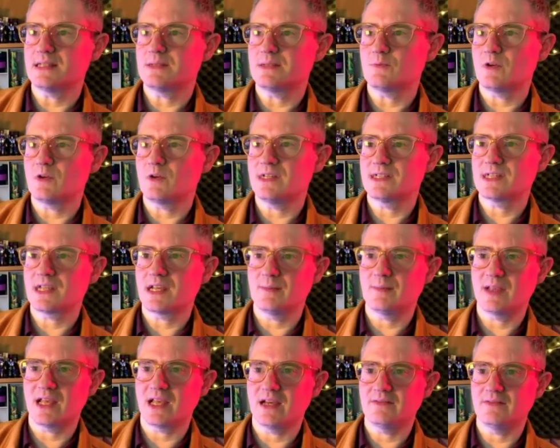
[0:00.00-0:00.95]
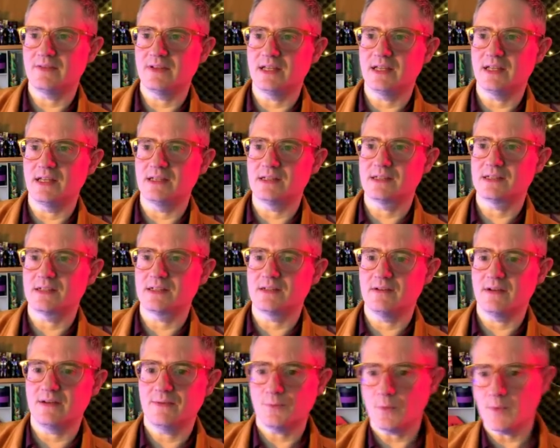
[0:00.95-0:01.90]
what is coming out of here. So
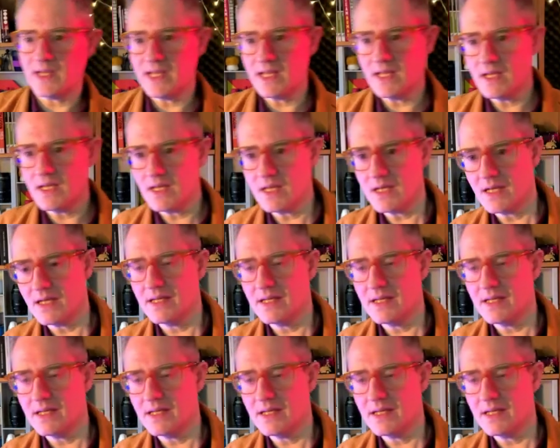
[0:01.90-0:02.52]
if we,